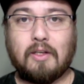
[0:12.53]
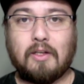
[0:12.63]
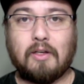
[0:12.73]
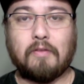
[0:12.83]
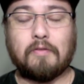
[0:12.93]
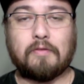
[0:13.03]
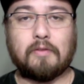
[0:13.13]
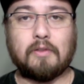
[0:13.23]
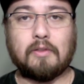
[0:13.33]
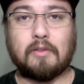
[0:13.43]
of
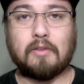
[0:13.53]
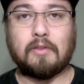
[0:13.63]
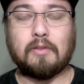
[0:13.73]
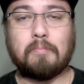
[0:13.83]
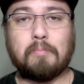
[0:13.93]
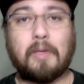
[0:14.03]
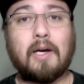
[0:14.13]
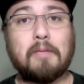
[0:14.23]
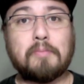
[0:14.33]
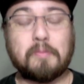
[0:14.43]
uh,
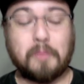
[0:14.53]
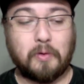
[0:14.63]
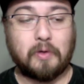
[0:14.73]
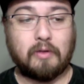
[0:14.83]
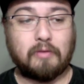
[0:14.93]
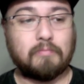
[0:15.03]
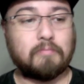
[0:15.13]
pipe smoking.